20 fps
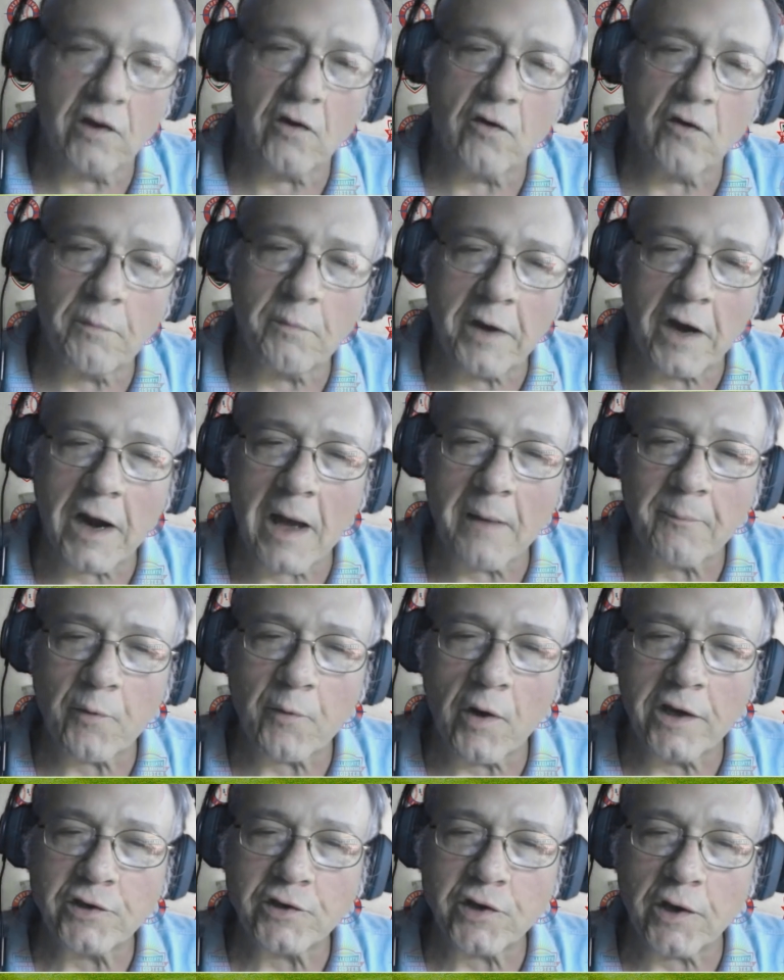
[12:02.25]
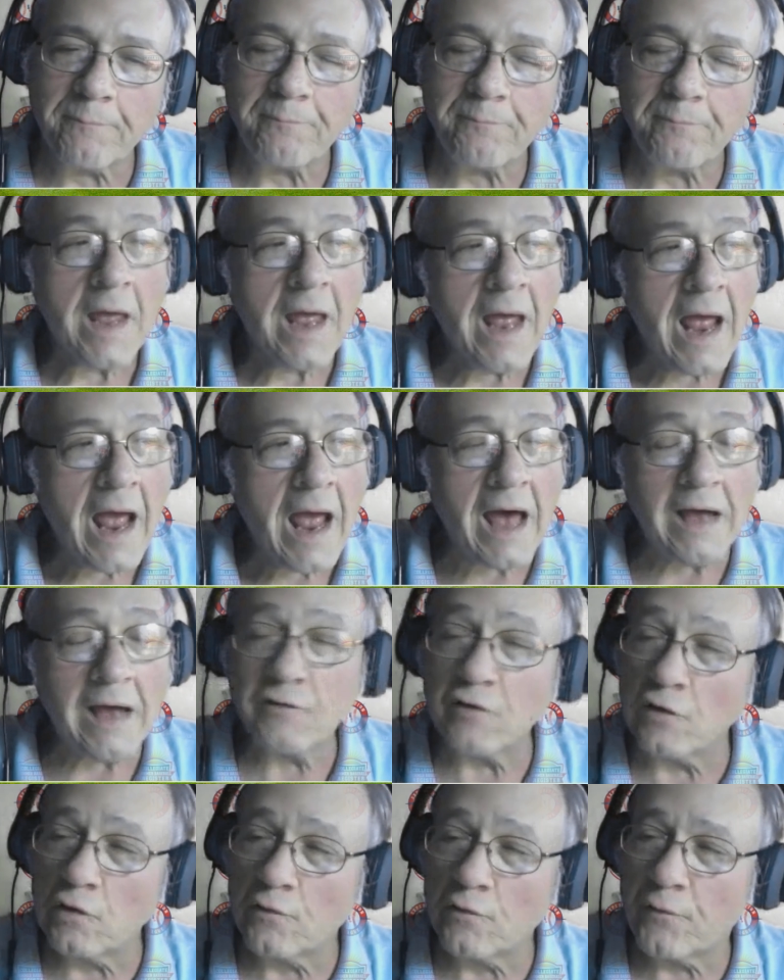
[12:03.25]
year you've been in operation. How
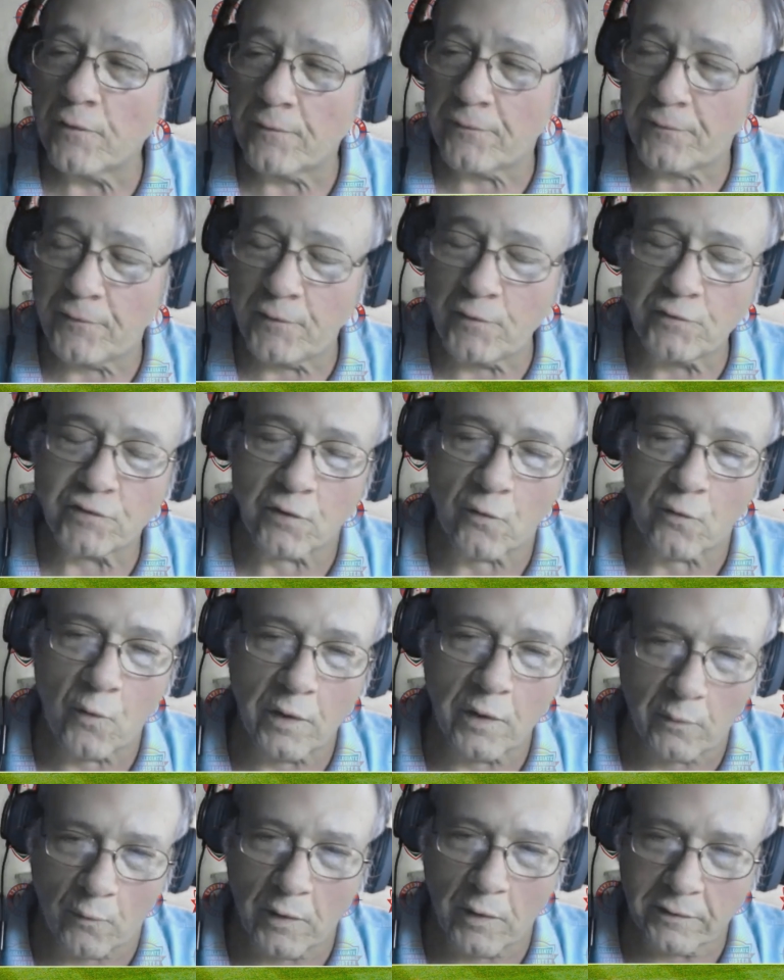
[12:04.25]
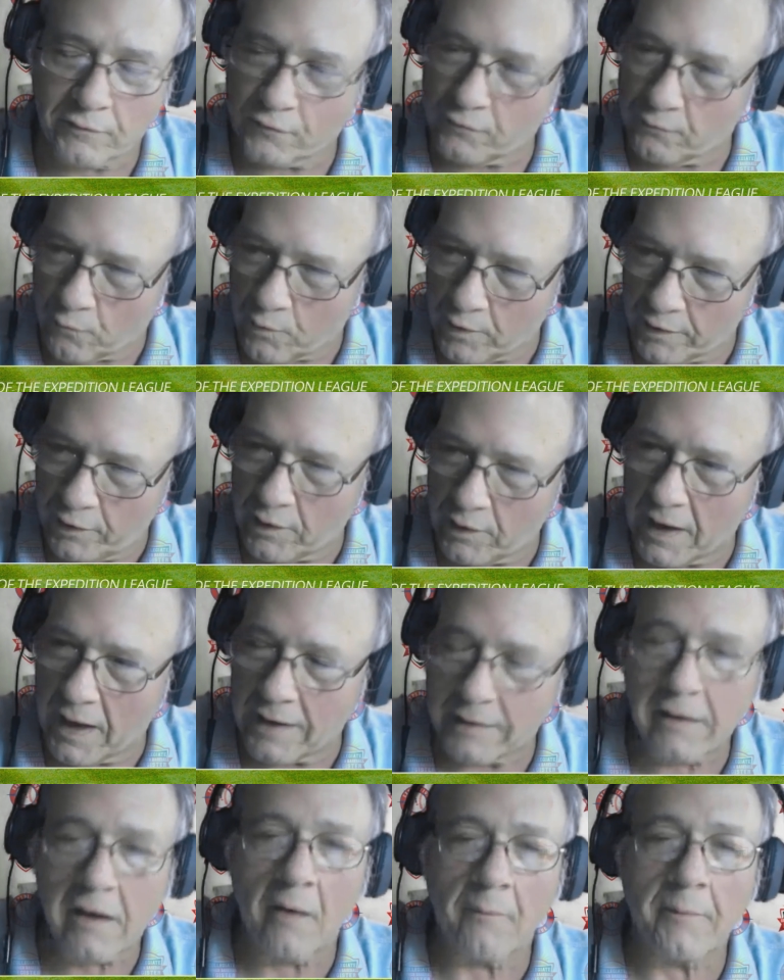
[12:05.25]
does it look for the future? What do you
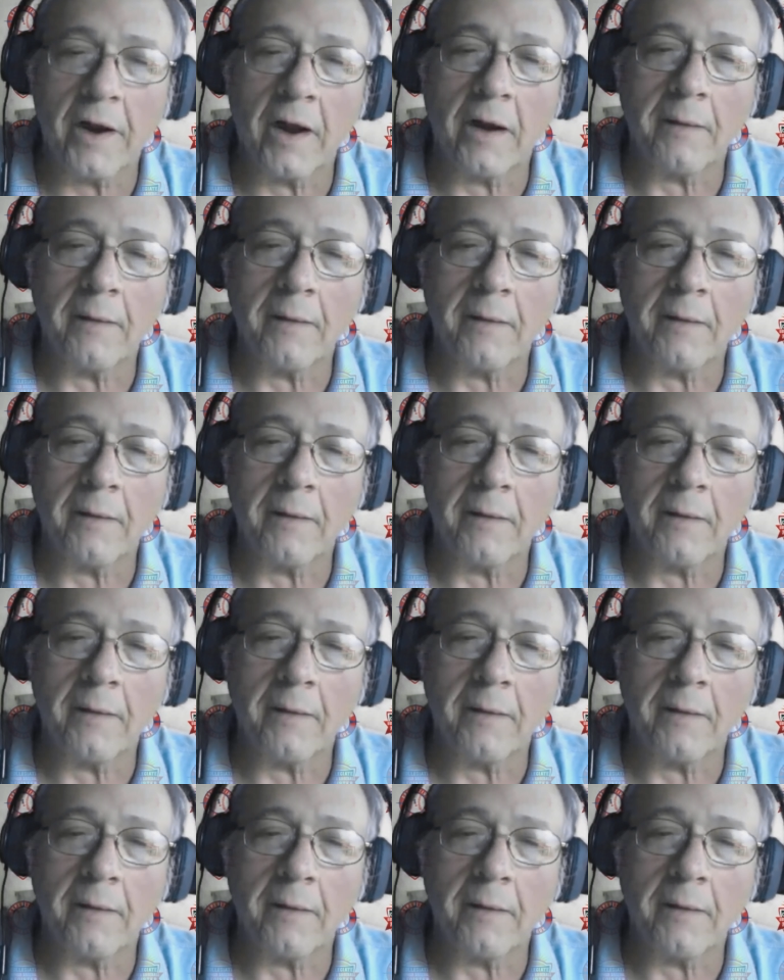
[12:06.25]
got coming